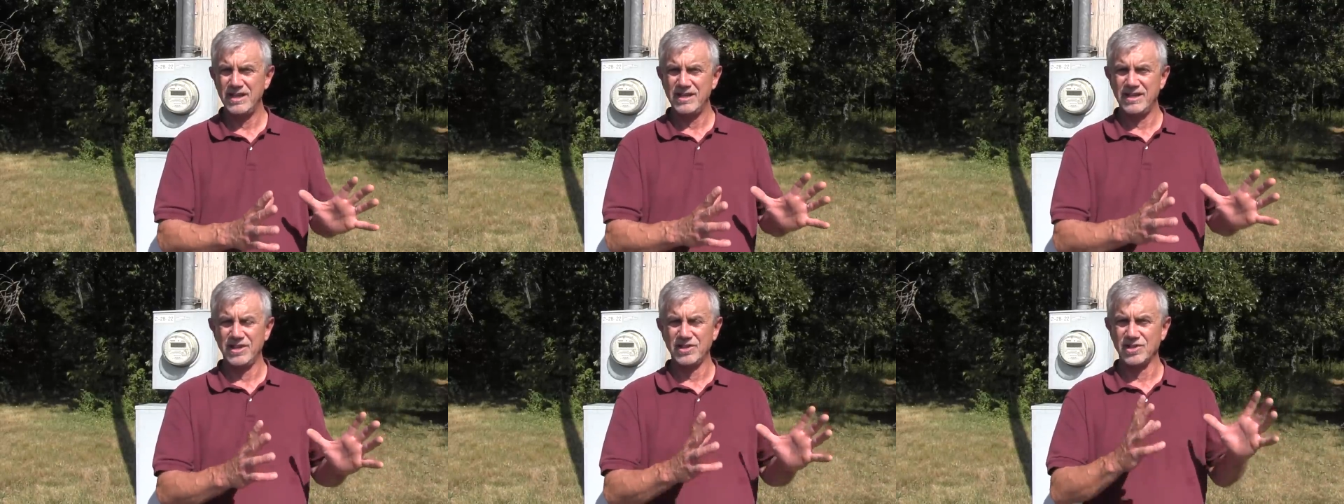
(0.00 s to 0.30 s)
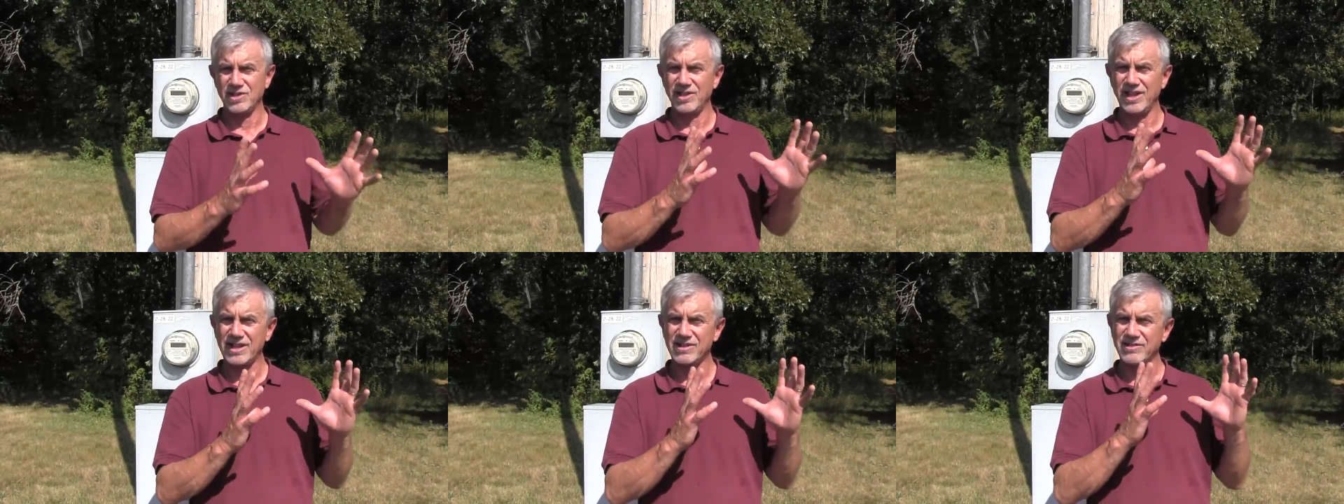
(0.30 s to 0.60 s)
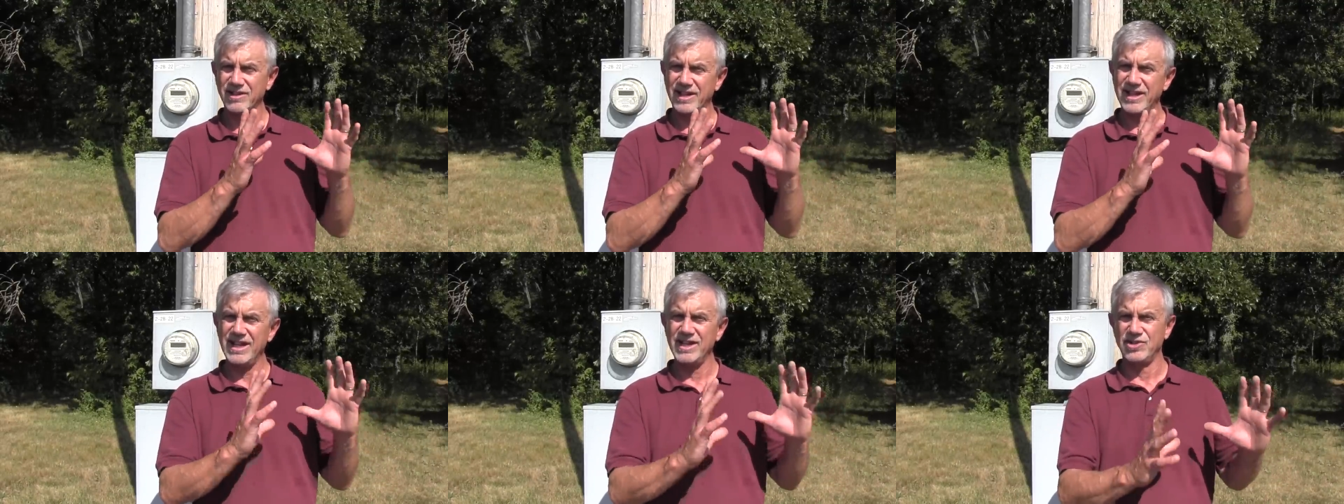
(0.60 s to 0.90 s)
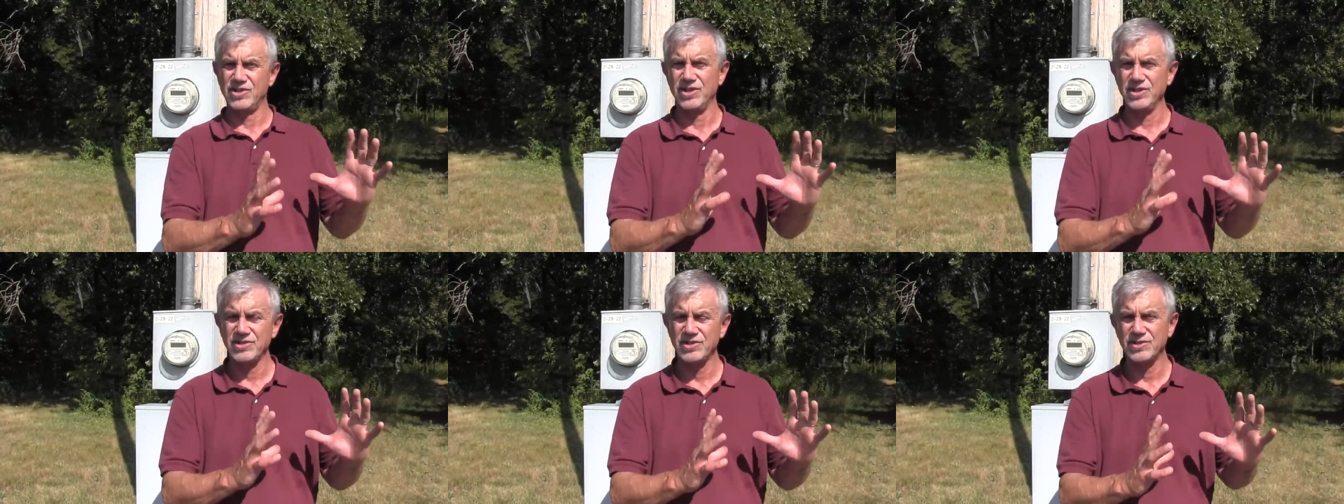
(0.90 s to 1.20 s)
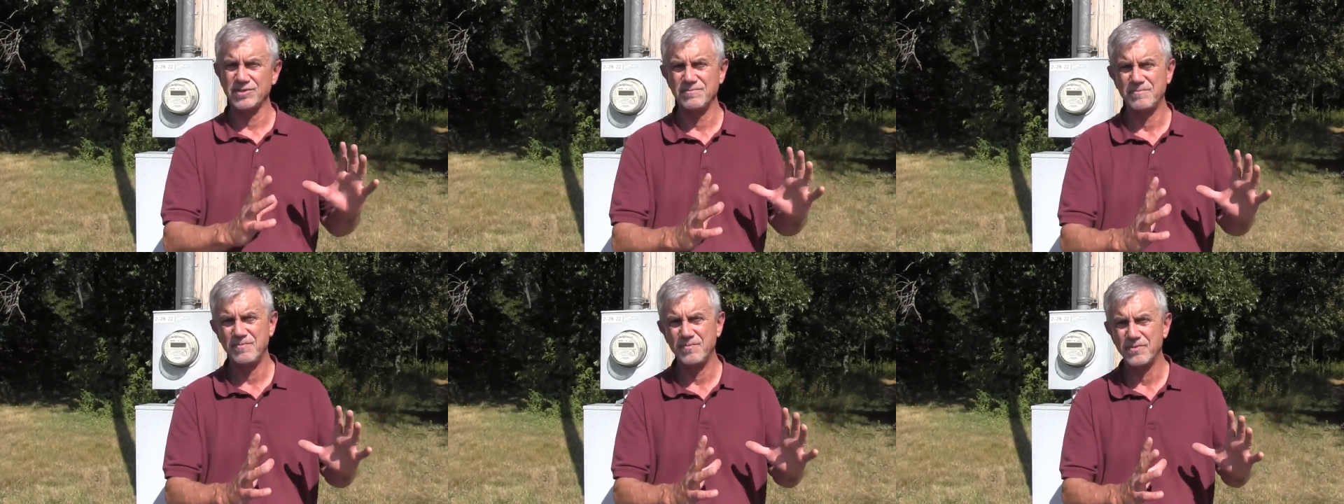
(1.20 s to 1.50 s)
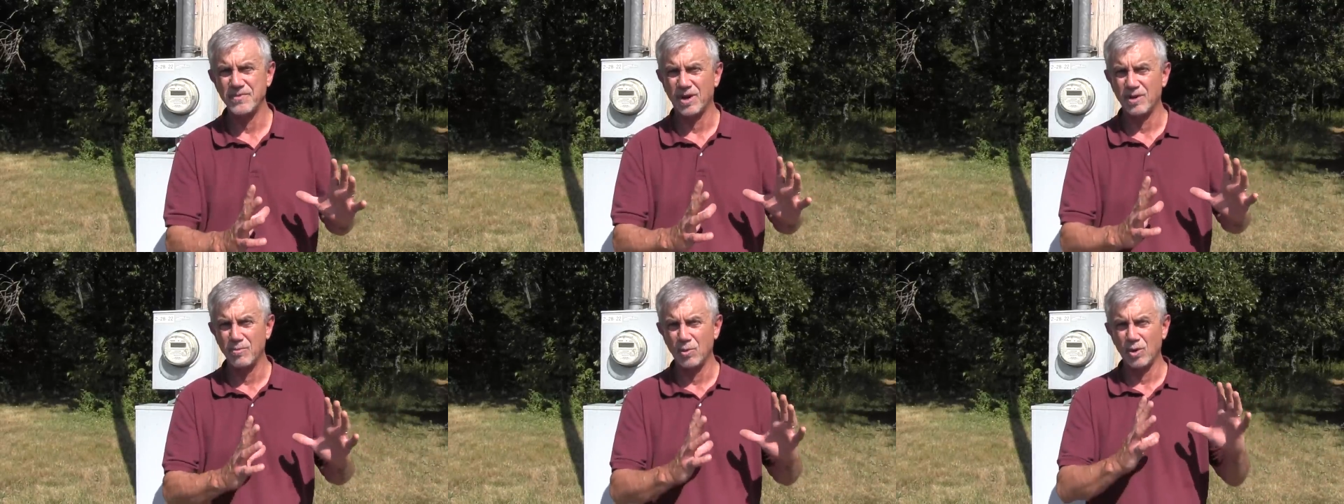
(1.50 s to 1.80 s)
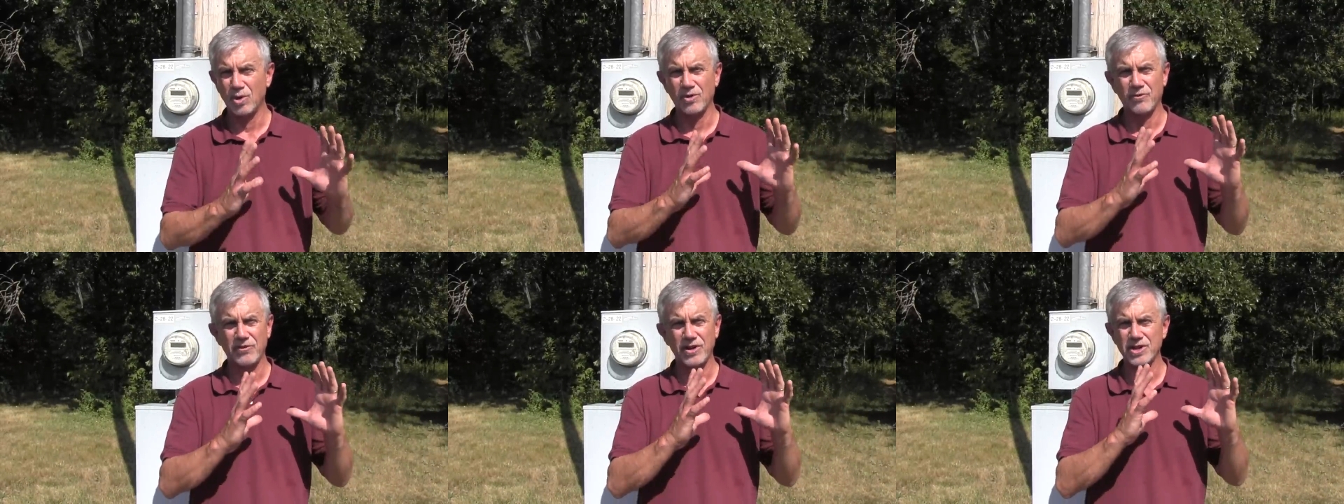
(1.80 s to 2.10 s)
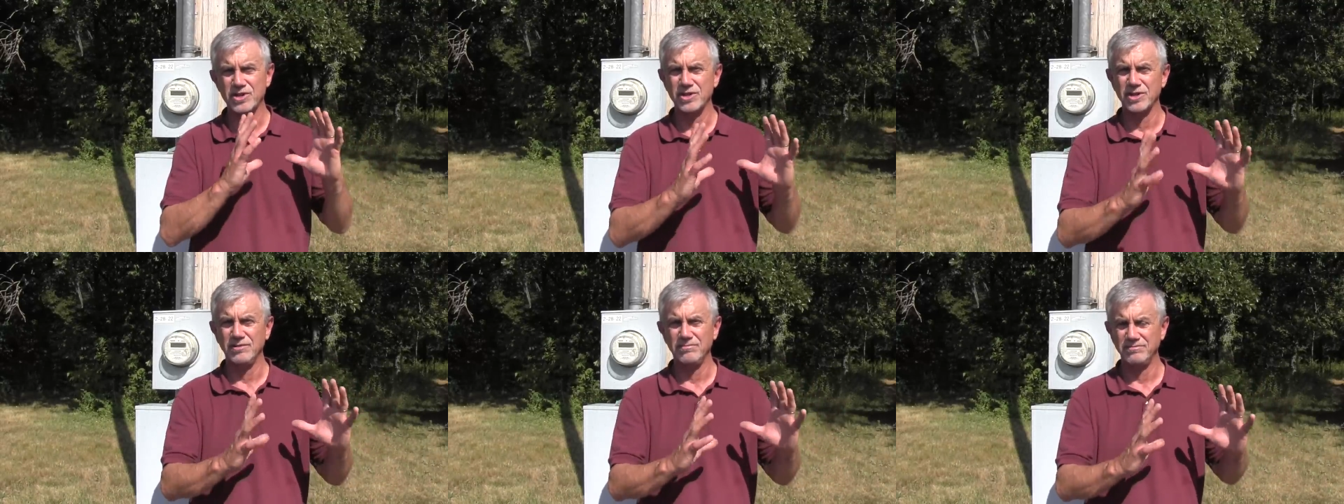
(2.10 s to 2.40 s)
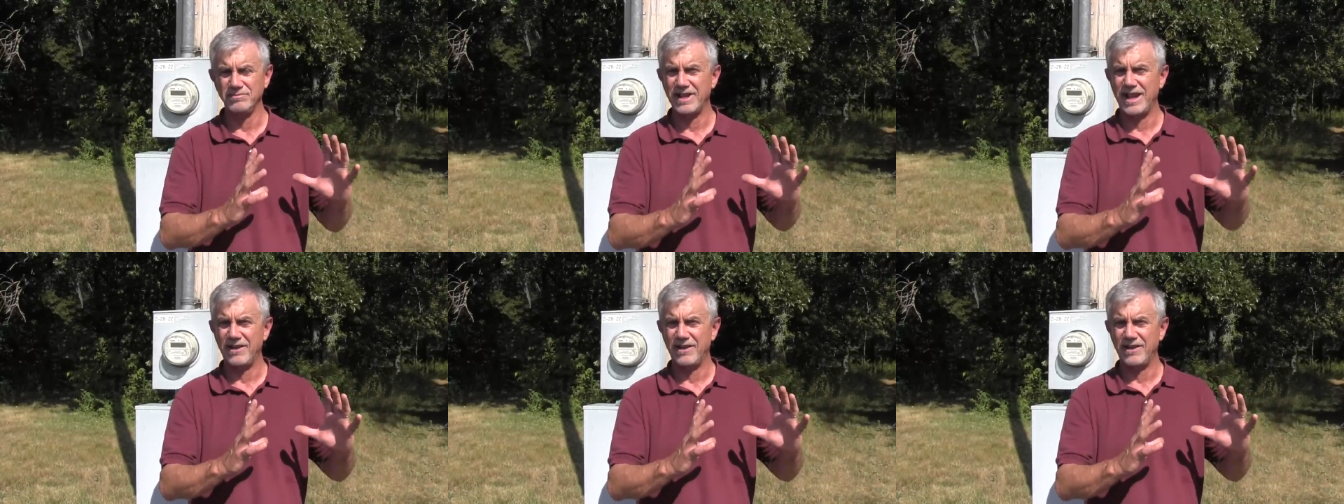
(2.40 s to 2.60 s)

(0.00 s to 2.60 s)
these electric engines are more efficient,